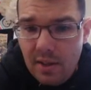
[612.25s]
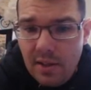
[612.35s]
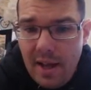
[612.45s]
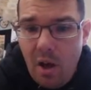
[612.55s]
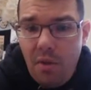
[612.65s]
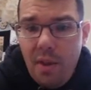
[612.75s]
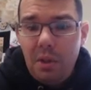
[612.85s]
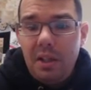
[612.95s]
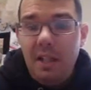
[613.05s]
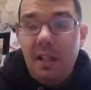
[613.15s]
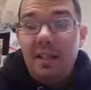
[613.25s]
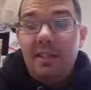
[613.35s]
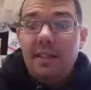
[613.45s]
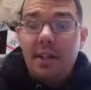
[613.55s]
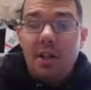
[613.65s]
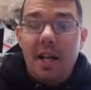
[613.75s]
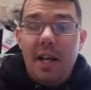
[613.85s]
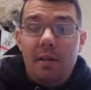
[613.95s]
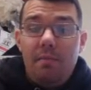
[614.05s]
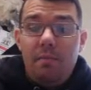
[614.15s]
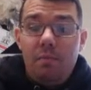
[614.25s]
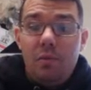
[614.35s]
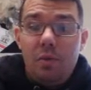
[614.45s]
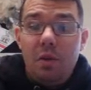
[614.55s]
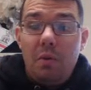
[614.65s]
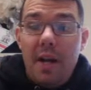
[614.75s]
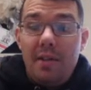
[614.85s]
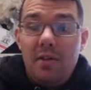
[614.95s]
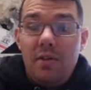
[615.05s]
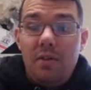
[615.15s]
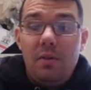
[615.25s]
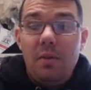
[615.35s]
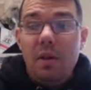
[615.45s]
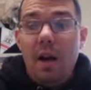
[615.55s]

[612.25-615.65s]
in the South that would legally segregate the races.